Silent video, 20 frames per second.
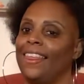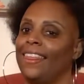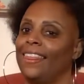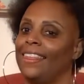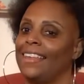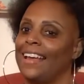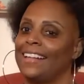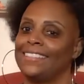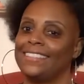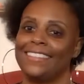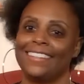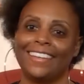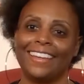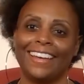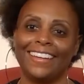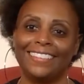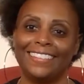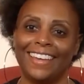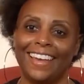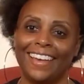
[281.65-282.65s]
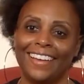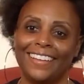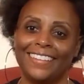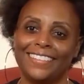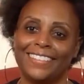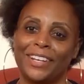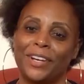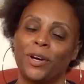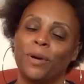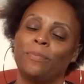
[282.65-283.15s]
That's the end, kids.
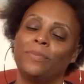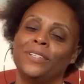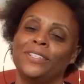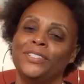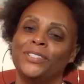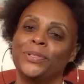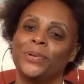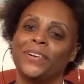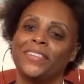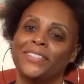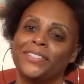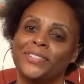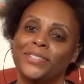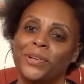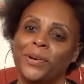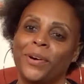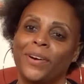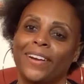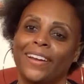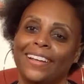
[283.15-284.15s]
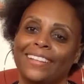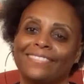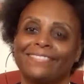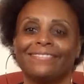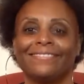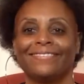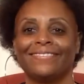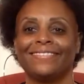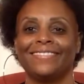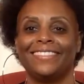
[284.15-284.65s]
I hope you enjoyed the story.
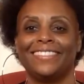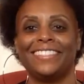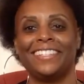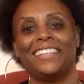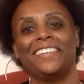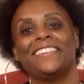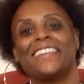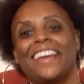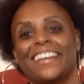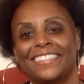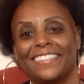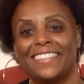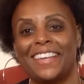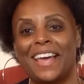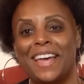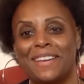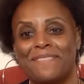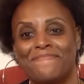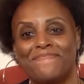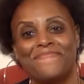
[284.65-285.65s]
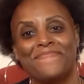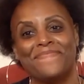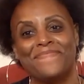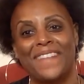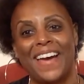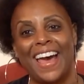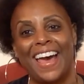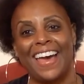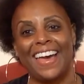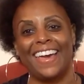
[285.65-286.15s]
See you next time.
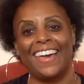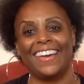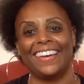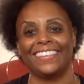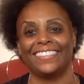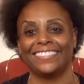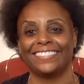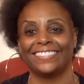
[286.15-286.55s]
Bye.